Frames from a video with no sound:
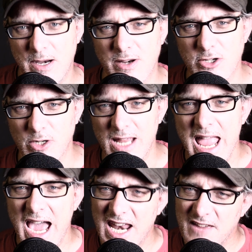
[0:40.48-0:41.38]
directory,
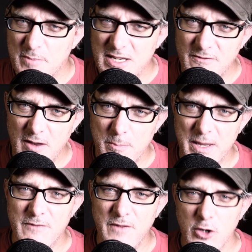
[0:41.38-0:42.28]
and I've been
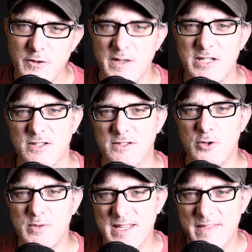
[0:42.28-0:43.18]
developing various features
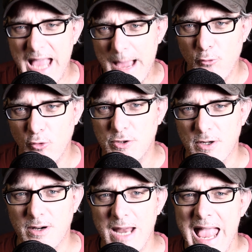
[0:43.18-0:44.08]
using the app
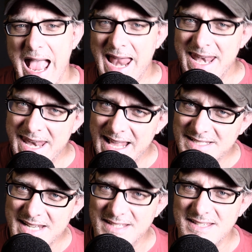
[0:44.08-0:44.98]
router and
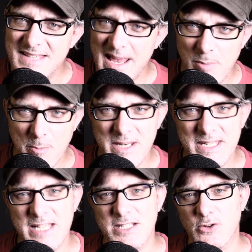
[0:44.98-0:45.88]
Next.js's
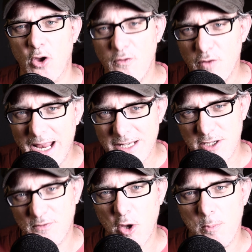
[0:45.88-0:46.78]
implementation of React
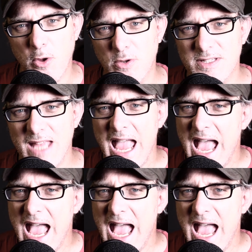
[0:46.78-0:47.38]
Server Components.